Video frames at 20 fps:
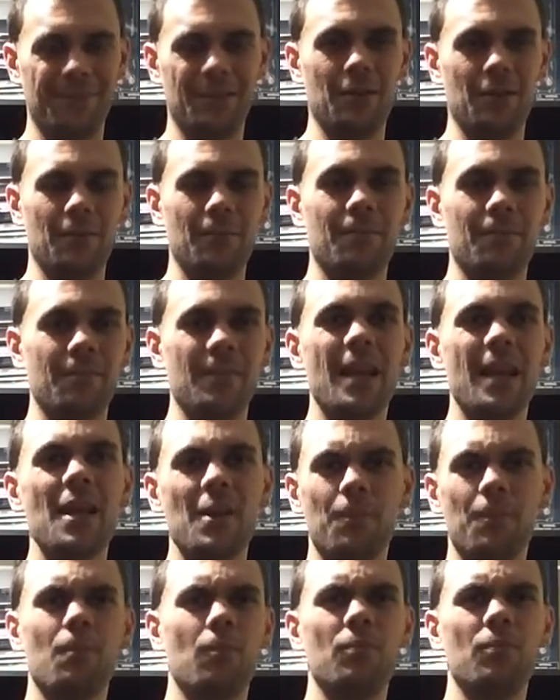
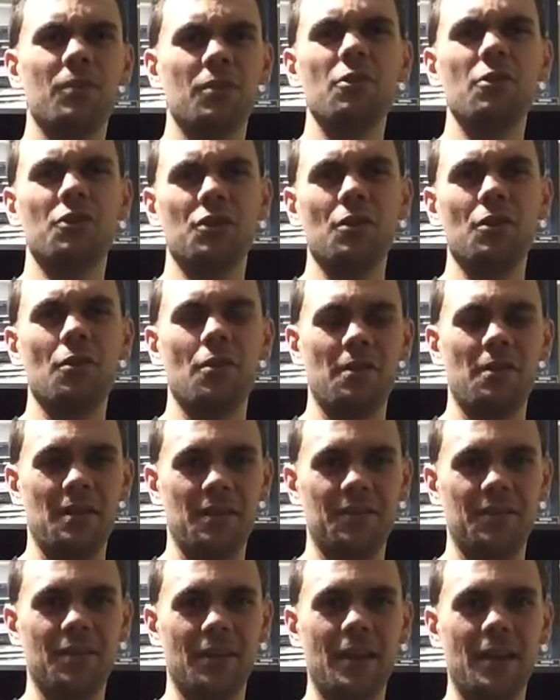You should know
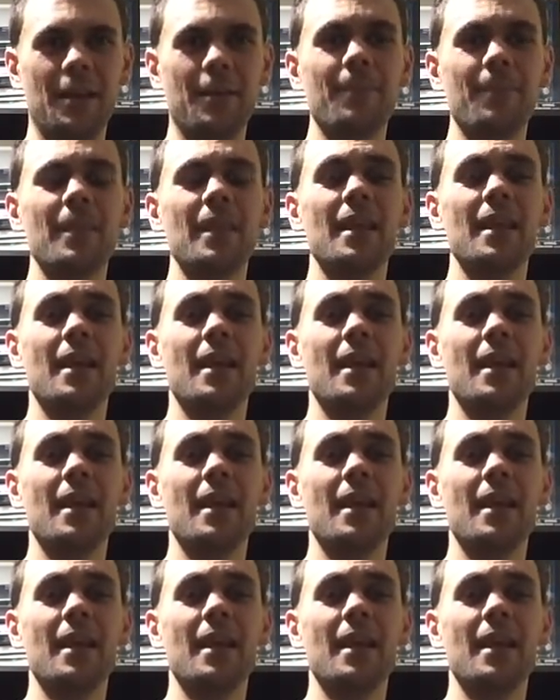this, okay?